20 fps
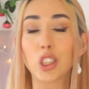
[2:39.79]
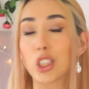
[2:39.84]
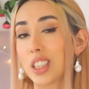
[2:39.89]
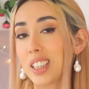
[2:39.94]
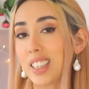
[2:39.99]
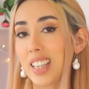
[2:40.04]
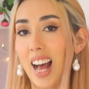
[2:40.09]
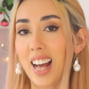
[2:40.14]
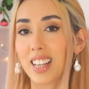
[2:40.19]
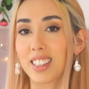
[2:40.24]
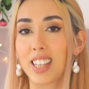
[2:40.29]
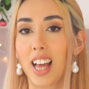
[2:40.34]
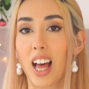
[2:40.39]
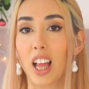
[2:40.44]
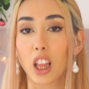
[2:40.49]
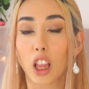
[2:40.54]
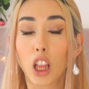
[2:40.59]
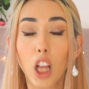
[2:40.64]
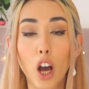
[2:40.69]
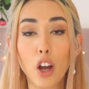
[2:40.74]
She does
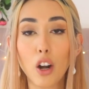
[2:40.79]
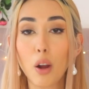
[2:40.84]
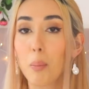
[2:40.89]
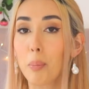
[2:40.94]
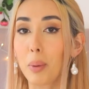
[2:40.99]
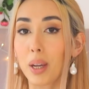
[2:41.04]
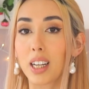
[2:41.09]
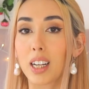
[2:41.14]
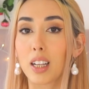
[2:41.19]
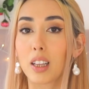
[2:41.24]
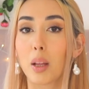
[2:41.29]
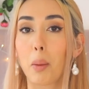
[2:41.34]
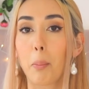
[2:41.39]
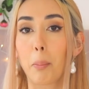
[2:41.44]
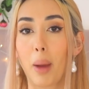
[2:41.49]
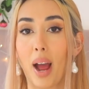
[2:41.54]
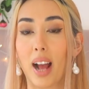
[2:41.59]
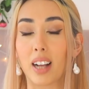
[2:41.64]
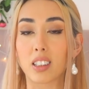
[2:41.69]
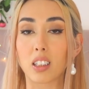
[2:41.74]
a lot of beaded
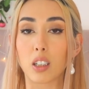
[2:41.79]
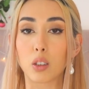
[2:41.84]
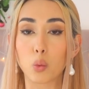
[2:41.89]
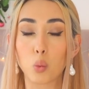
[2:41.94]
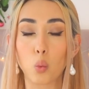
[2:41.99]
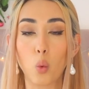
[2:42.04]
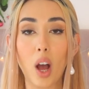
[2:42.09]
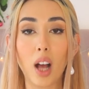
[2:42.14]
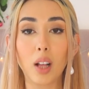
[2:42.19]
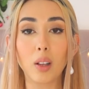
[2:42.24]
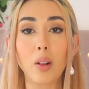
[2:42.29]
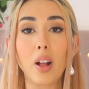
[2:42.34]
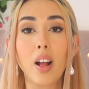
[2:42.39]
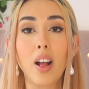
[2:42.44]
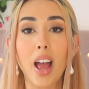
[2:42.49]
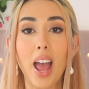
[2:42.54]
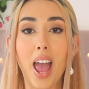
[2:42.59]
bags as well,